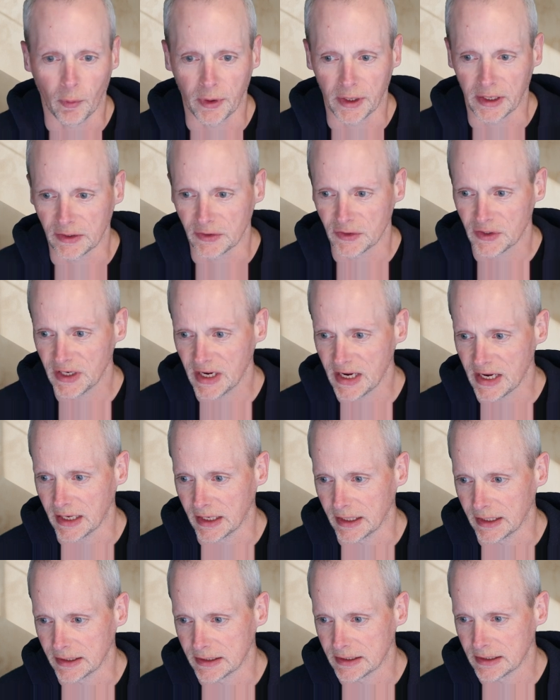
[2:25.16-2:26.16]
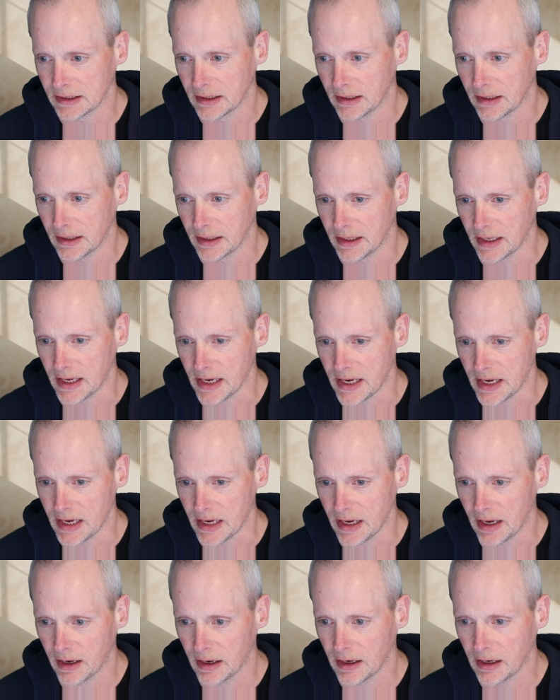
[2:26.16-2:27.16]
what we can see is
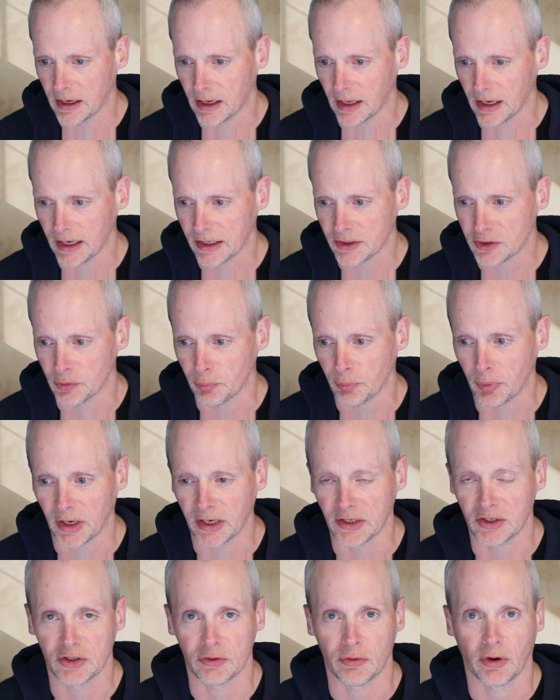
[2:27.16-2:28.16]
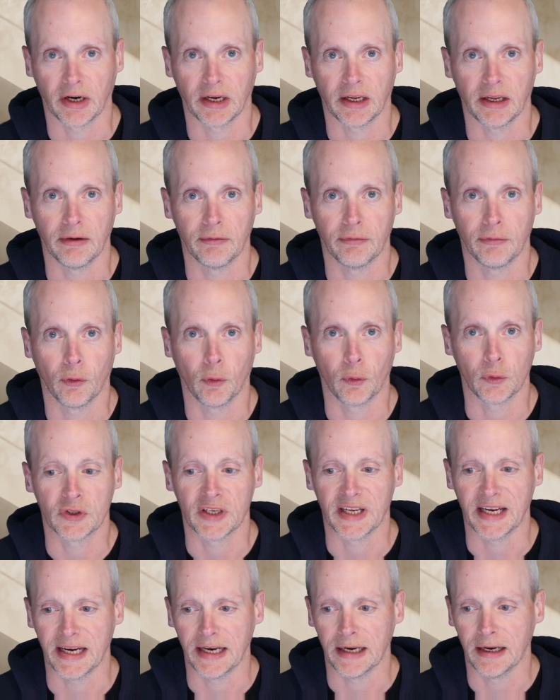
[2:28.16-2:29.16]
the collection page is ranking
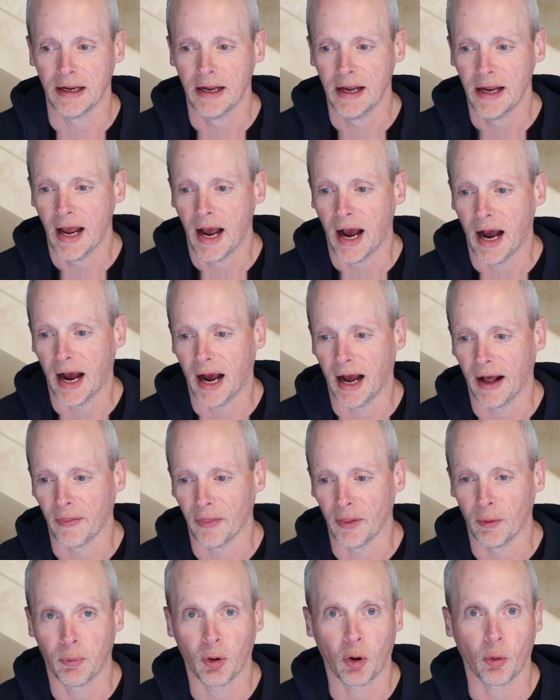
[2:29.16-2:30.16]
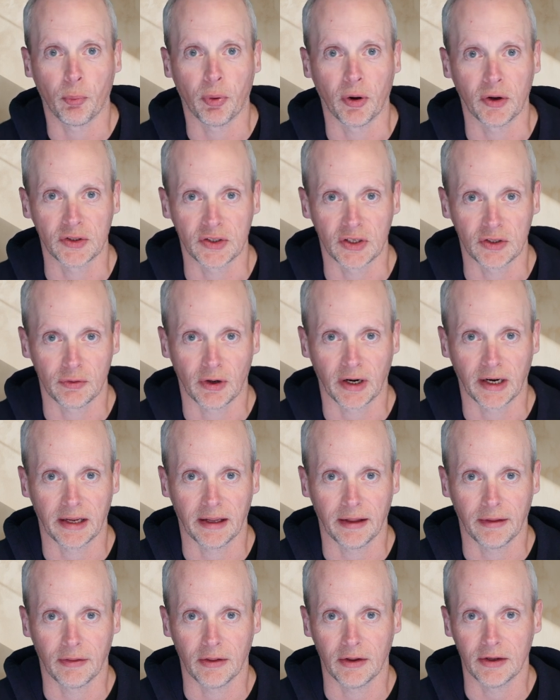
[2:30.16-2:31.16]
14 and the blog post is
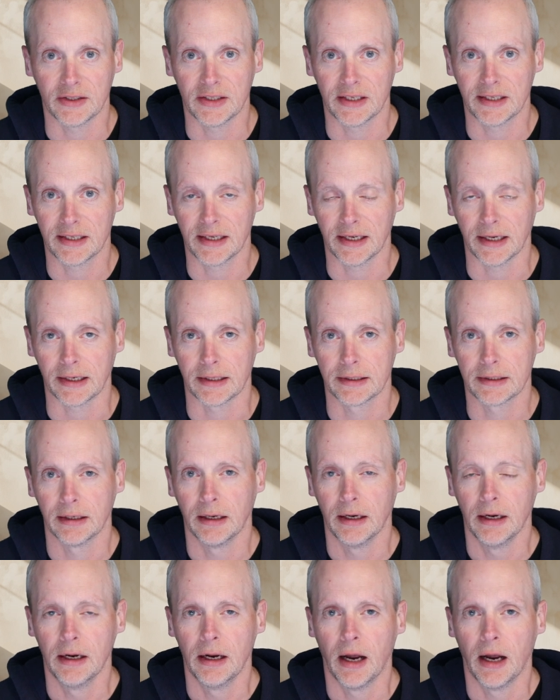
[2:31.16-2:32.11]
ranking 36.